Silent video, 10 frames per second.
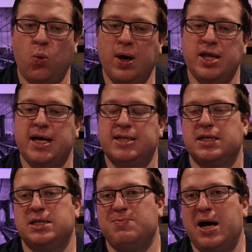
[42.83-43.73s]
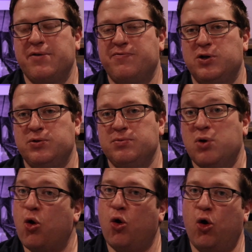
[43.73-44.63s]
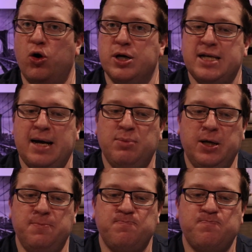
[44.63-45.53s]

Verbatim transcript: whether that's a smartphone or a tablet.